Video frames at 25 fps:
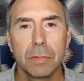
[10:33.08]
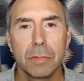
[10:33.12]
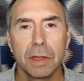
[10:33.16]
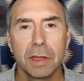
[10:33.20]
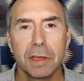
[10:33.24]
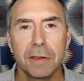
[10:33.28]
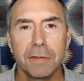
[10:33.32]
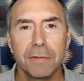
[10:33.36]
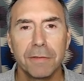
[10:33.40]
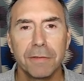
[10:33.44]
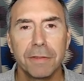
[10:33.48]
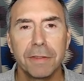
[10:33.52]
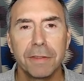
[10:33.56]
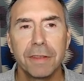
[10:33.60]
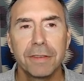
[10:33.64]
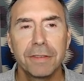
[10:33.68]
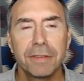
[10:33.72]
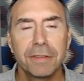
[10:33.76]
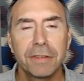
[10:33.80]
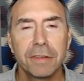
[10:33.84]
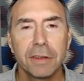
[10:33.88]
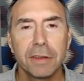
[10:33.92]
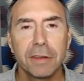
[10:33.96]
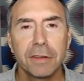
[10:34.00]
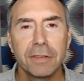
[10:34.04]
If
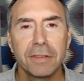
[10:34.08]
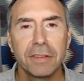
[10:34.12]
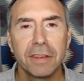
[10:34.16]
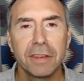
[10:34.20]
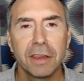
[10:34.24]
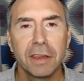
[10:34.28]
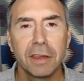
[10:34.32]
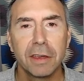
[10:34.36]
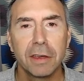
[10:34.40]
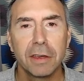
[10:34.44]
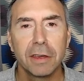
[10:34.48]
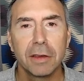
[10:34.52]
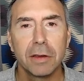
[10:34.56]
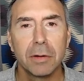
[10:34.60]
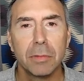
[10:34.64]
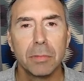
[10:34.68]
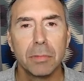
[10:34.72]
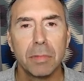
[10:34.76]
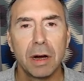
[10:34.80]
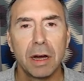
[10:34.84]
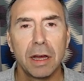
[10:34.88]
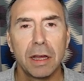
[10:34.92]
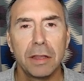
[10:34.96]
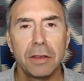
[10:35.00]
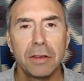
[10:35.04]
this is a
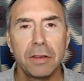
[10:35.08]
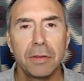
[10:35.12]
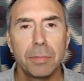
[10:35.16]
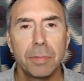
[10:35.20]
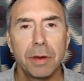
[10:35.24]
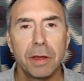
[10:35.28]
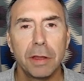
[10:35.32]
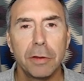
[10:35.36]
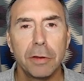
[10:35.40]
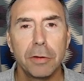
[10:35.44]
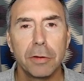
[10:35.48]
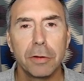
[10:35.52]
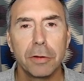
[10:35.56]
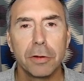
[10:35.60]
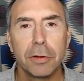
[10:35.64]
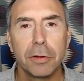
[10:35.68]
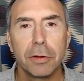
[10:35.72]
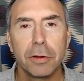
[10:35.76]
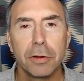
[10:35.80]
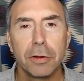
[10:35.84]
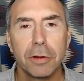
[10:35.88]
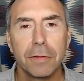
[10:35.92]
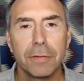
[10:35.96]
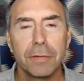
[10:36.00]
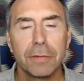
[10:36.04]
mind bender
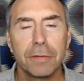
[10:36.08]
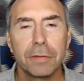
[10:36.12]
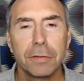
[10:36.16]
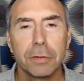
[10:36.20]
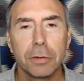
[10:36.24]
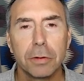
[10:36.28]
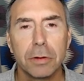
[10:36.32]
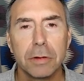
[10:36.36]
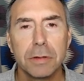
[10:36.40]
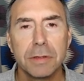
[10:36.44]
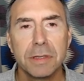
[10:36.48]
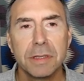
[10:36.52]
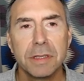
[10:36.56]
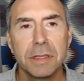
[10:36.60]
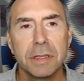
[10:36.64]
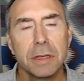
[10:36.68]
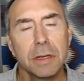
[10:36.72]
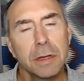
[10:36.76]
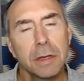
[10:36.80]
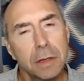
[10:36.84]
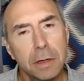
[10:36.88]
of sorts,